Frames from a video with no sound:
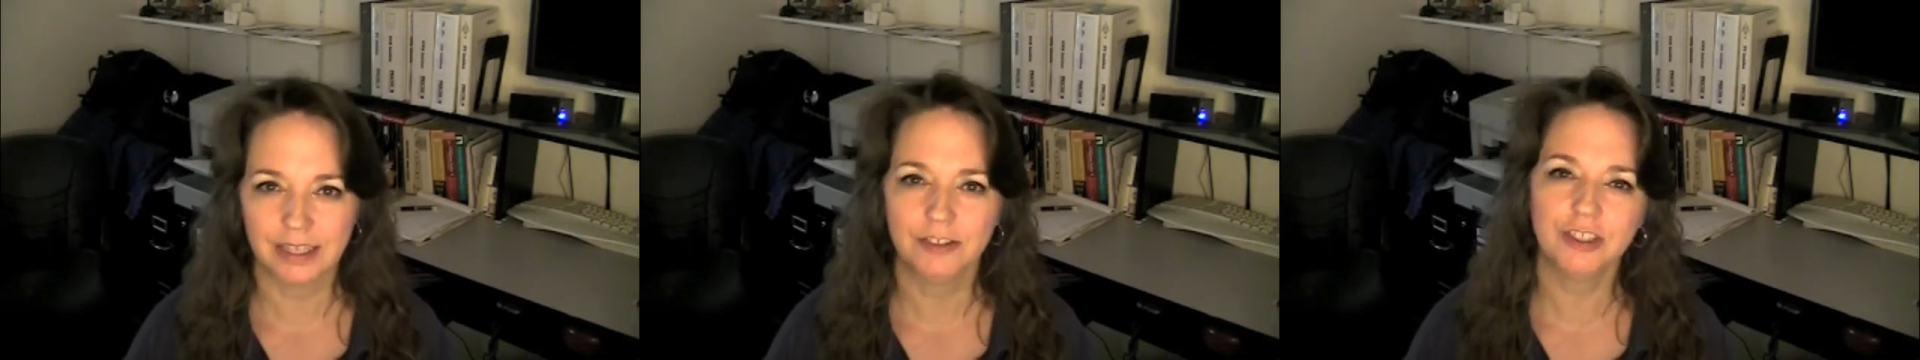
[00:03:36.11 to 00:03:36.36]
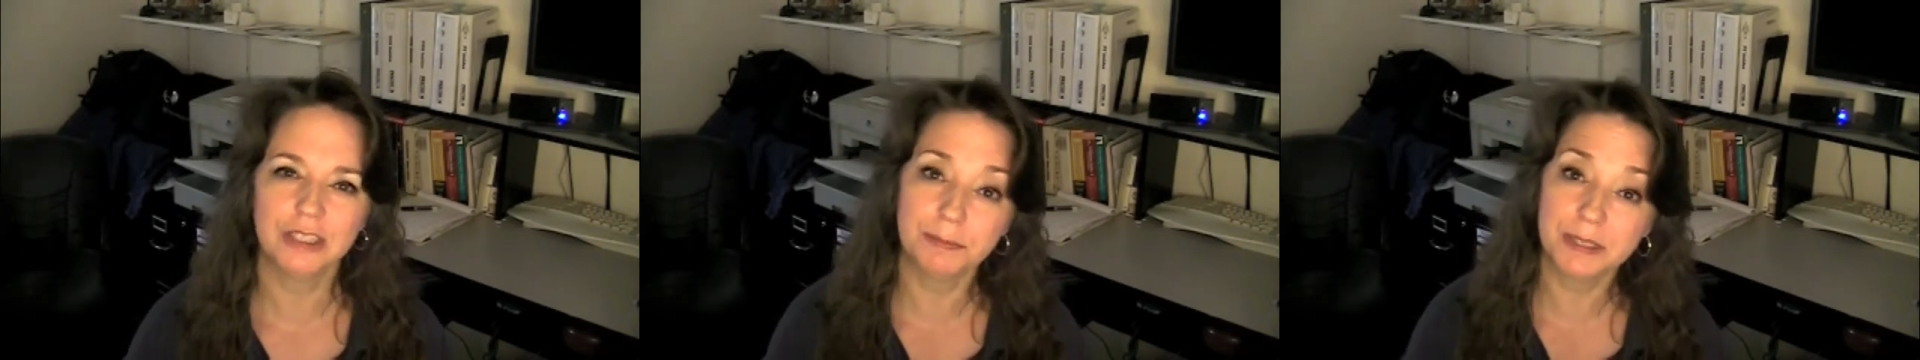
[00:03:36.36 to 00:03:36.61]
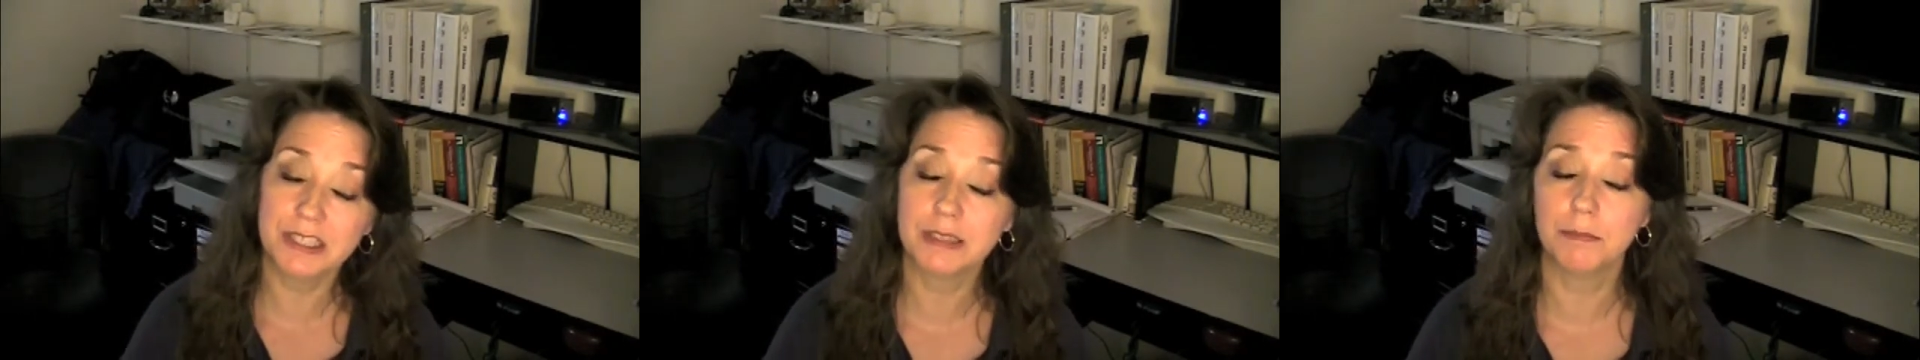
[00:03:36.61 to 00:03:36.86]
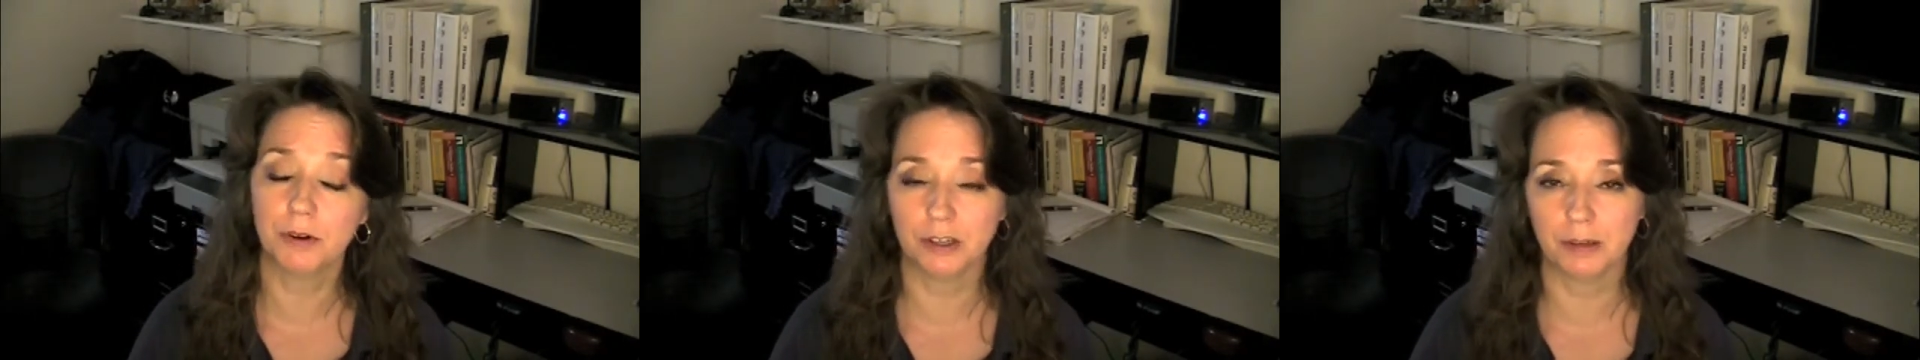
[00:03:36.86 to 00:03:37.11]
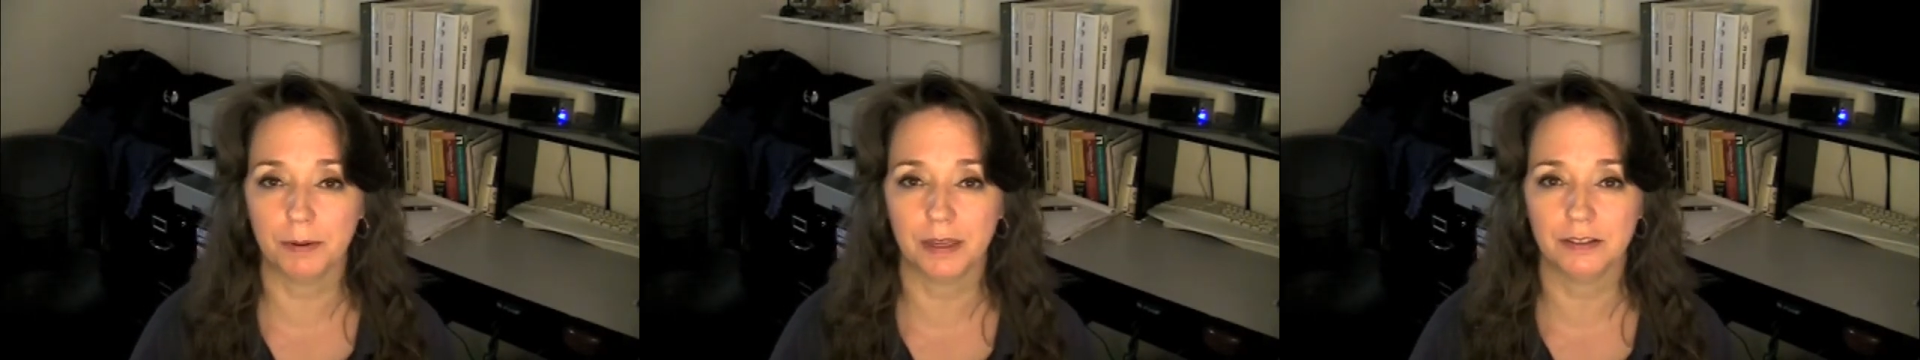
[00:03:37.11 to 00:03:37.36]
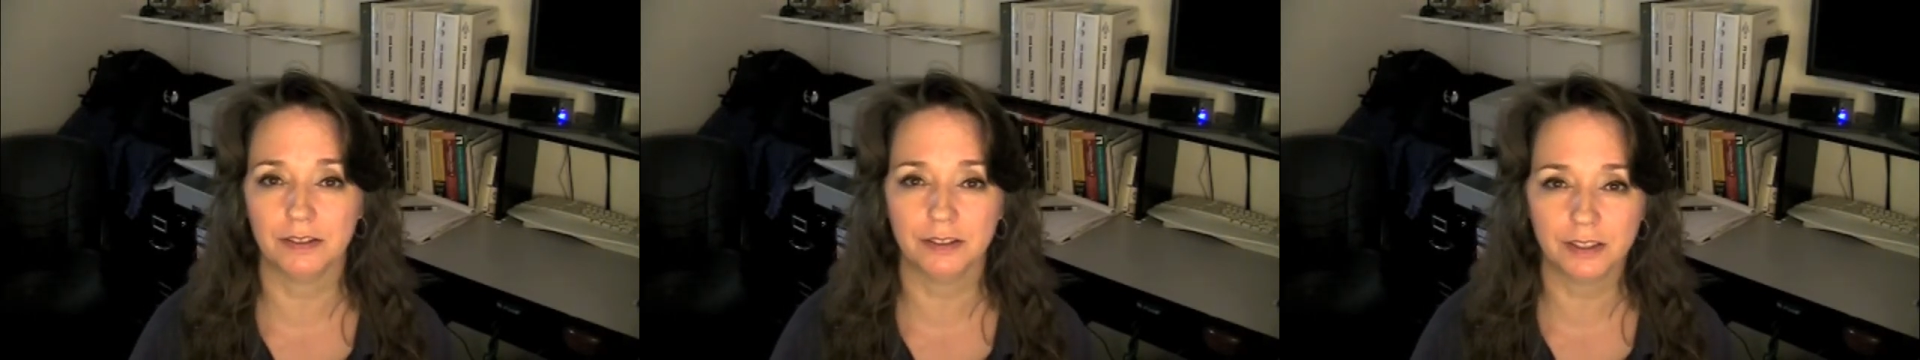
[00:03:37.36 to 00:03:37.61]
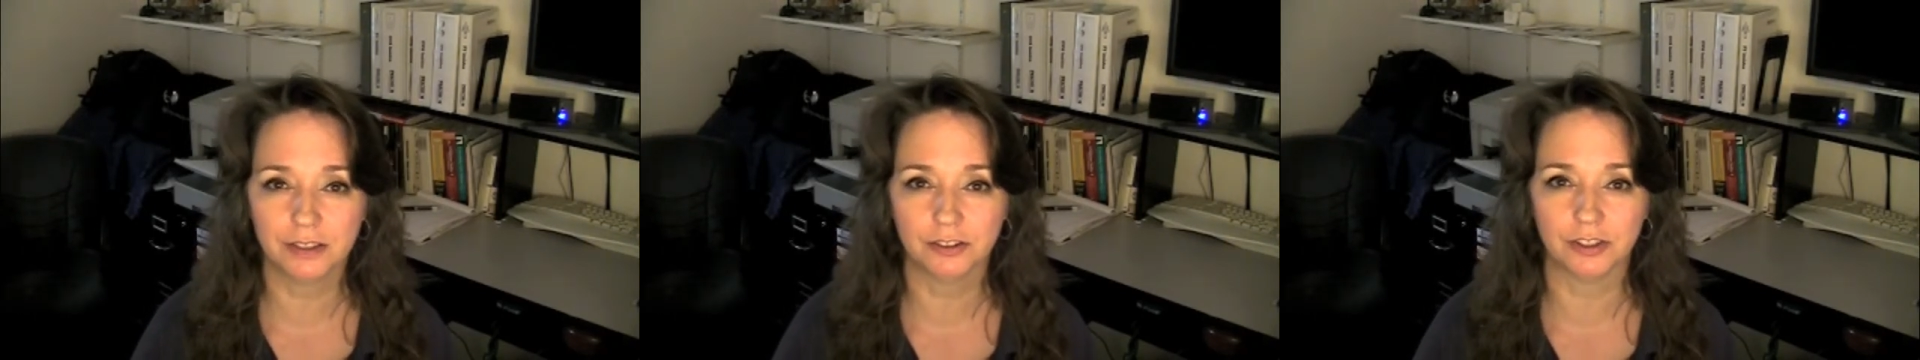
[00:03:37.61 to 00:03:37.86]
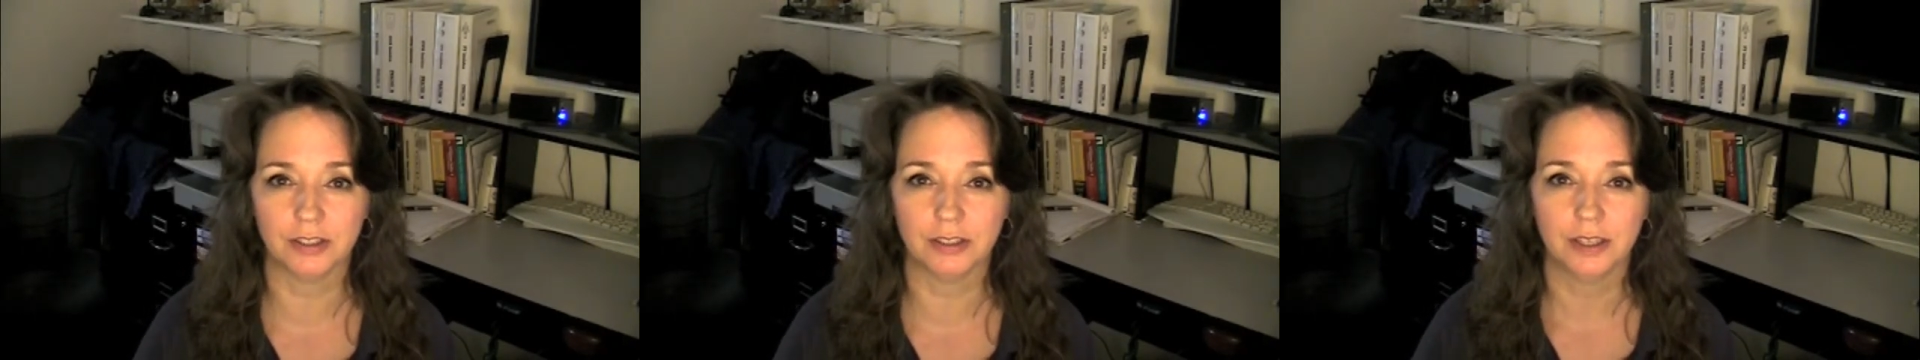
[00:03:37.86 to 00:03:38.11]
Just be smart about
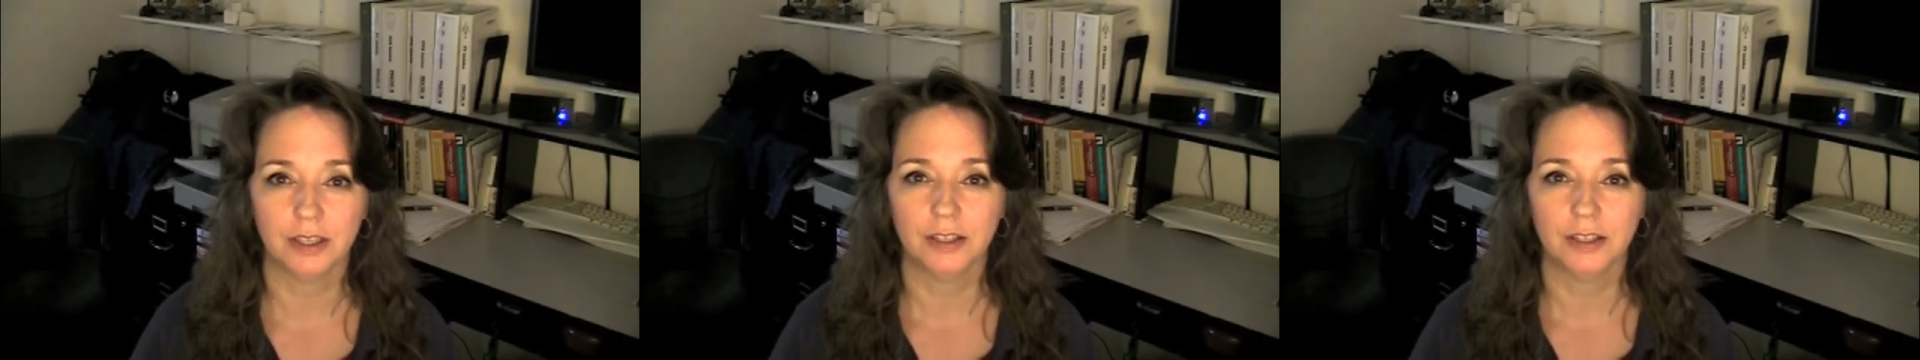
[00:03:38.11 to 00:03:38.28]
indulging.